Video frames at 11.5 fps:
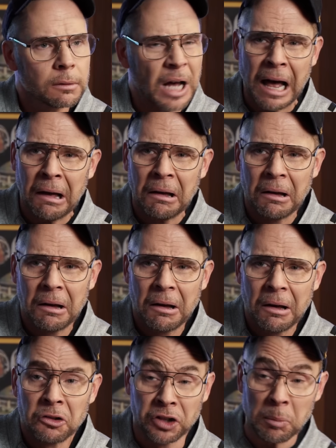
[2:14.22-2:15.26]
Huh?
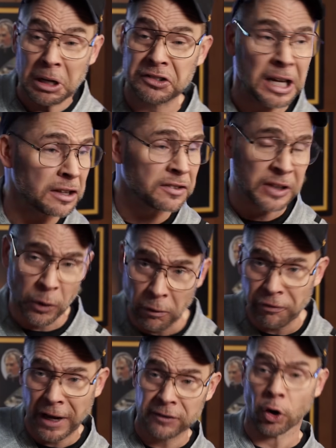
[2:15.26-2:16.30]
Somebody said the
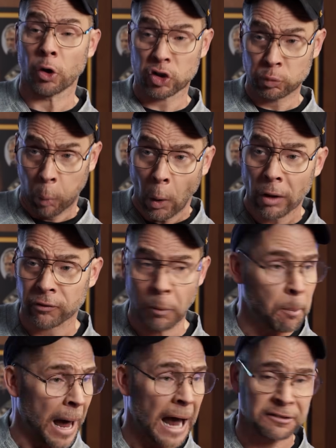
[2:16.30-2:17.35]
Steelers fans are spoiled
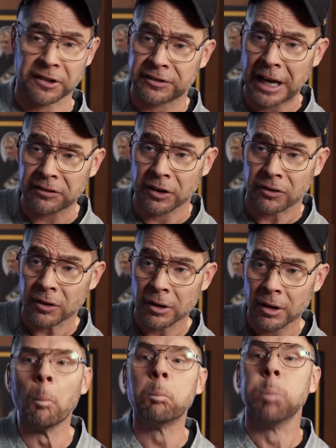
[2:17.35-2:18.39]
from past successes.
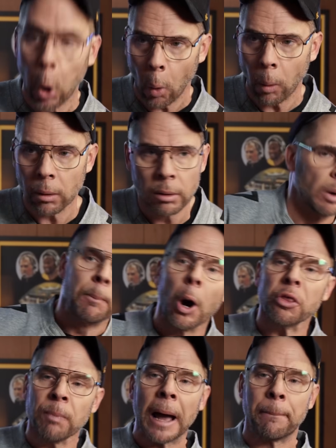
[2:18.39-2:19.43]
Bull. When
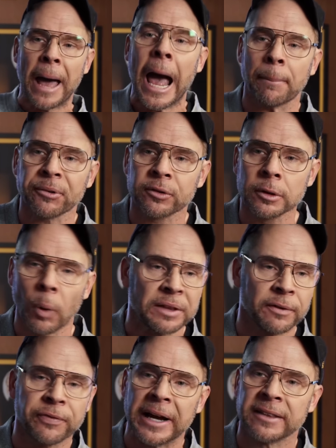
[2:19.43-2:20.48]
both my paps
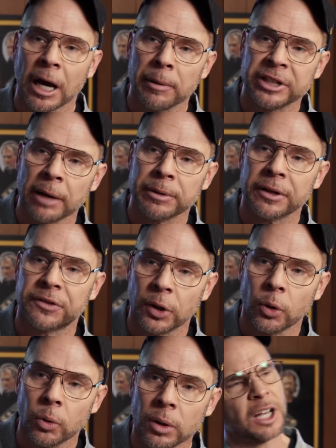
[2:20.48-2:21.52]
went to fight in
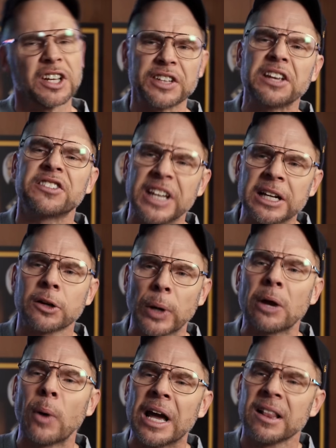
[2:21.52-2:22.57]
WW2, it's because they seen a
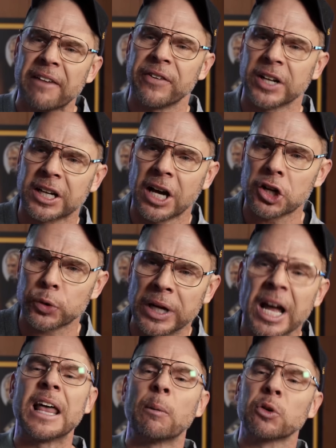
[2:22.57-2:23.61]
great way of life in their country
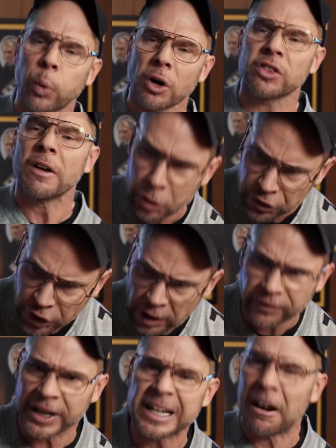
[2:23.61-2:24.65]
that was worth
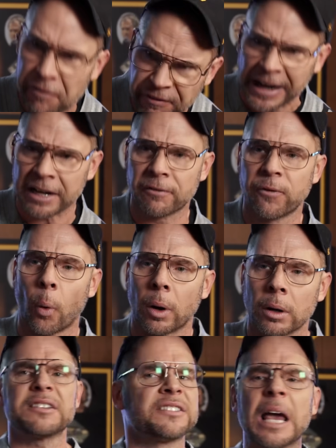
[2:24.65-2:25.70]
preserving and fighting for.
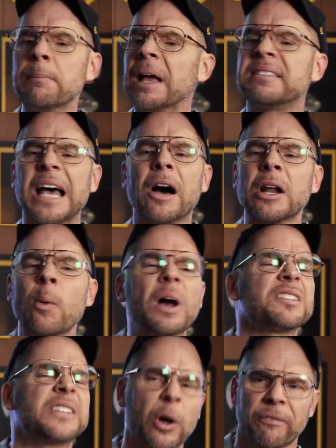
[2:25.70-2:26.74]
That's the same mentality why
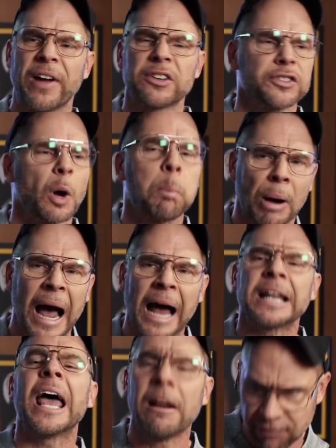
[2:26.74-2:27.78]
Steelers fans are so
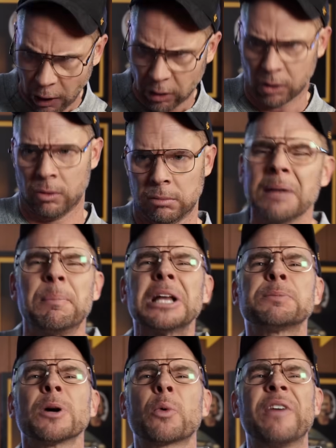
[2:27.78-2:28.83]
proud and vocal. In
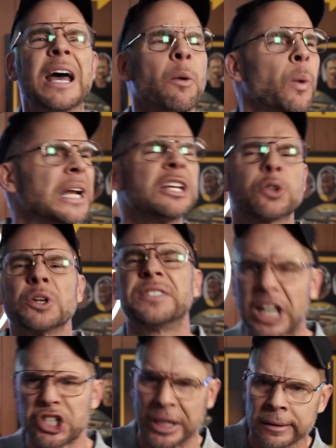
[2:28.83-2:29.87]
Pittsburgh, we've had a winning
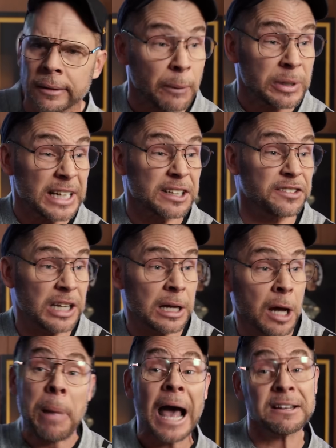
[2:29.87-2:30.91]
tradition that we'd like to
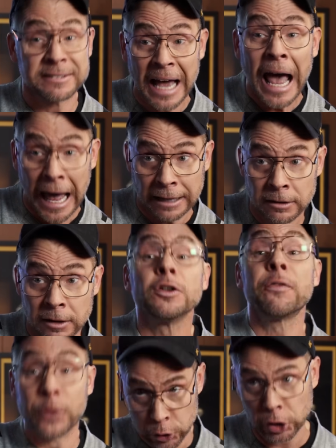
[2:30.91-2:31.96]
see passed down
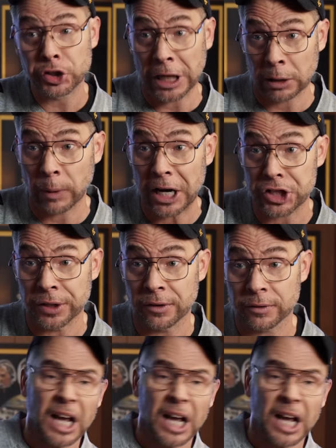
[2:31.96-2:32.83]
to future generations.